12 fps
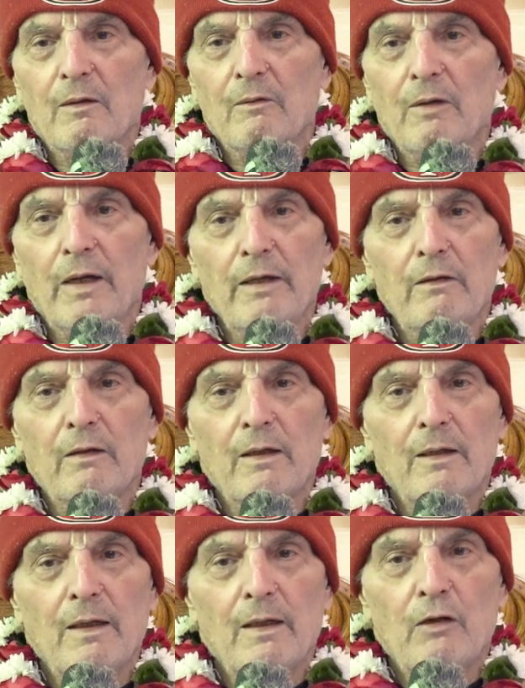right?
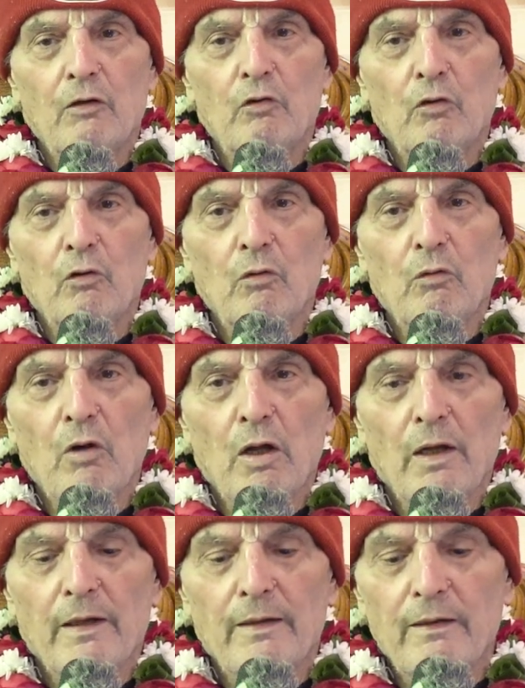So,
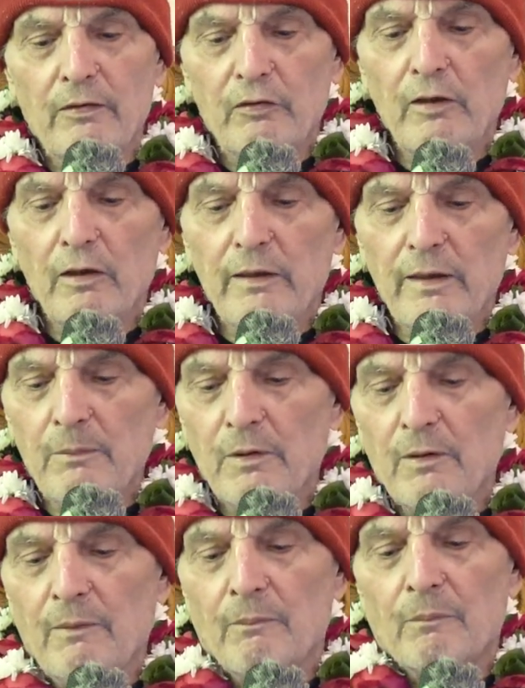this
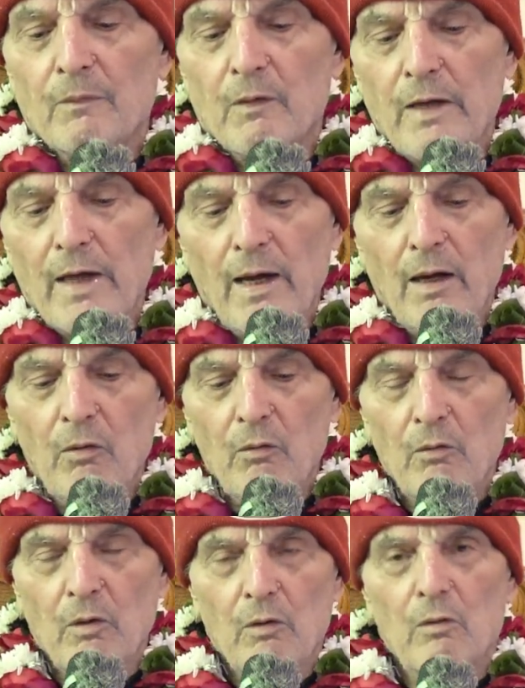dilemma
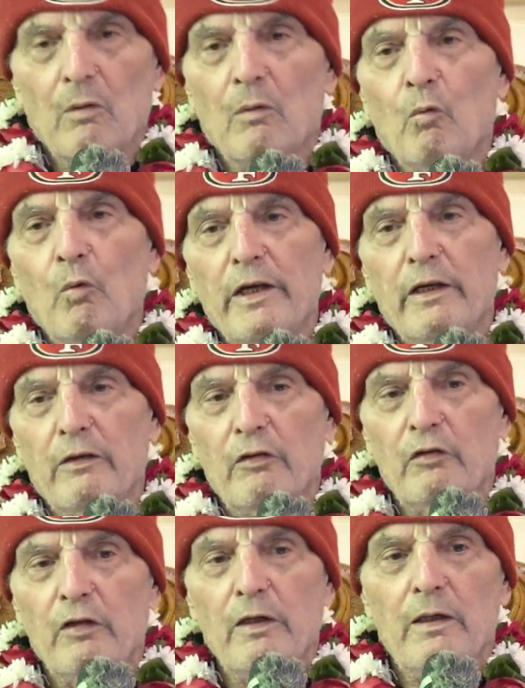now we can
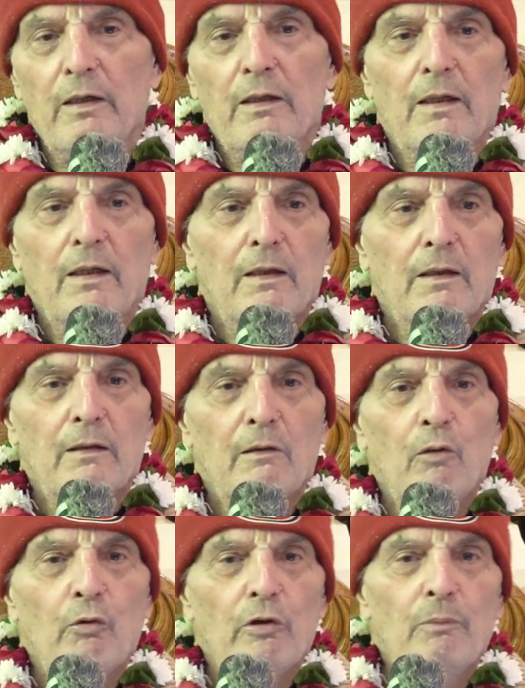see
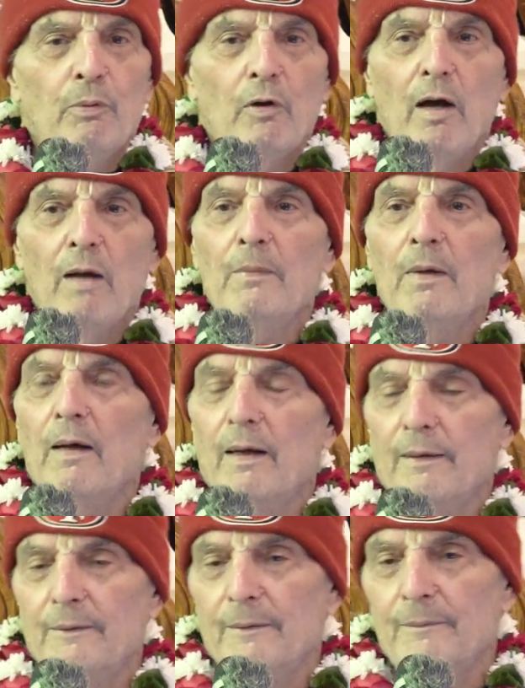Lord
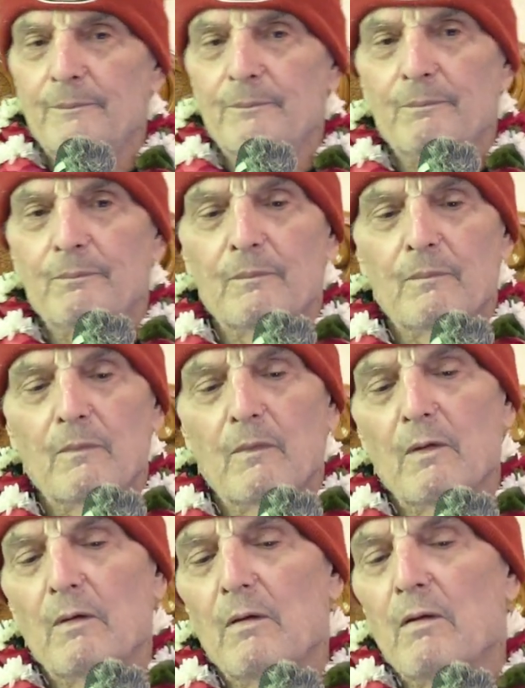Brahma.
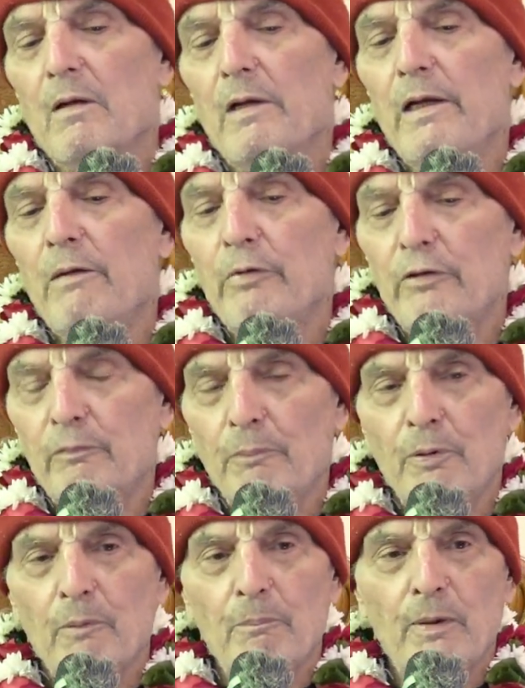He was
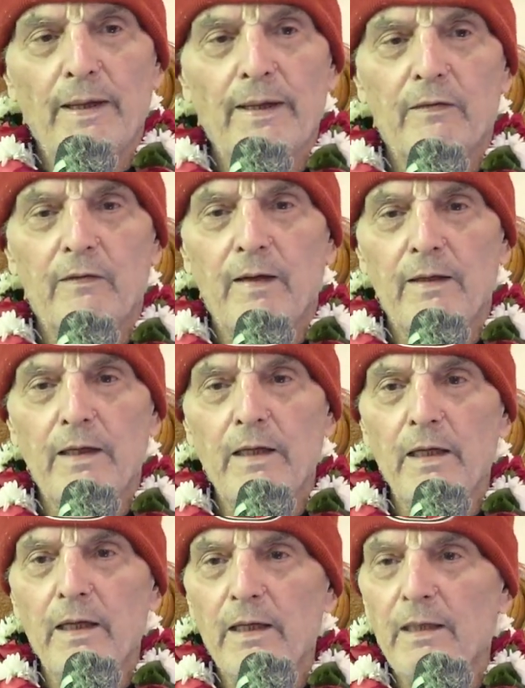perplexed, and
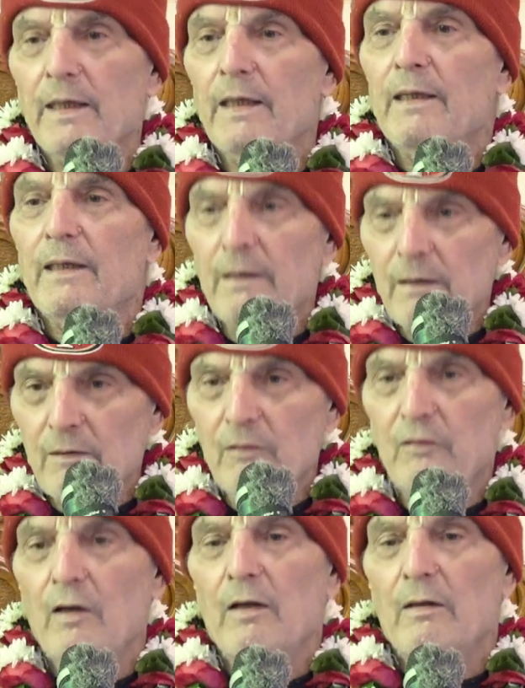he
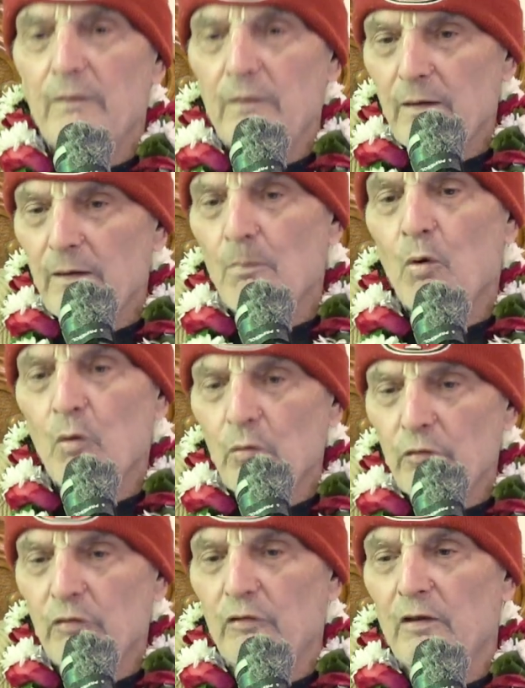is the
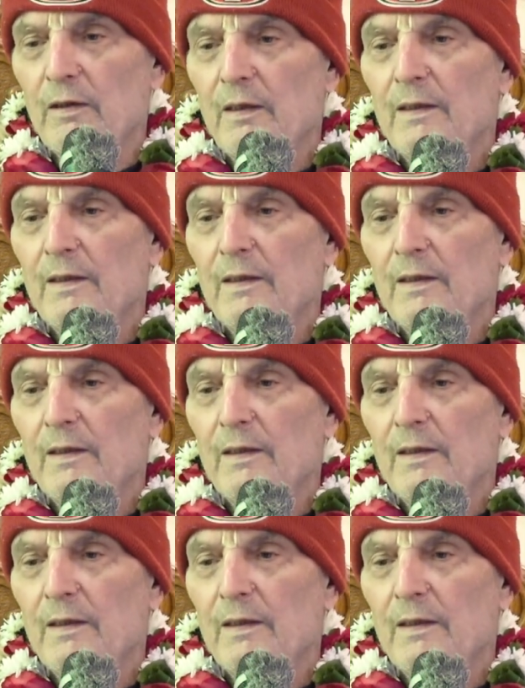most